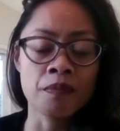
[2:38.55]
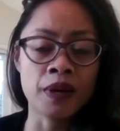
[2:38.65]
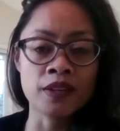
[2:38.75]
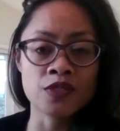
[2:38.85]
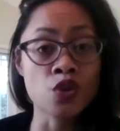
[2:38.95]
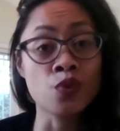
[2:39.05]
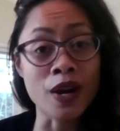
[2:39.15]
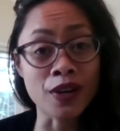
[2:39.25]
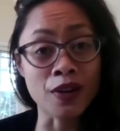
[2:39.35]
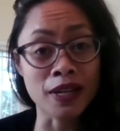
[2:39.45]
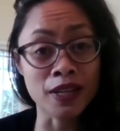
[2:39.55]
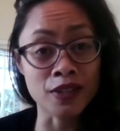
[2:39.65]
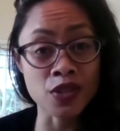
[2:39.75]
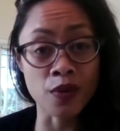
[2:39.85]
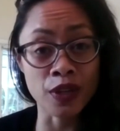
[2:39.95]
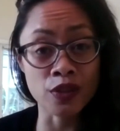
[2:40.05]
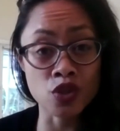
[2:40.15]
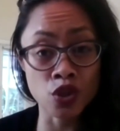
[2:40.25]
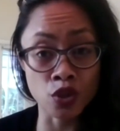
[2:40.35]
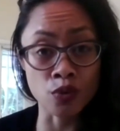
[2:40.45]
but to what your money is going
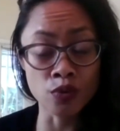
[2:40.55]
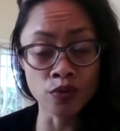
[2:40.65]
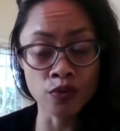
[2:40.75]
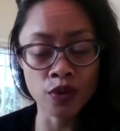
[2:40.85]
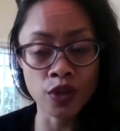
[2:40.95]
to,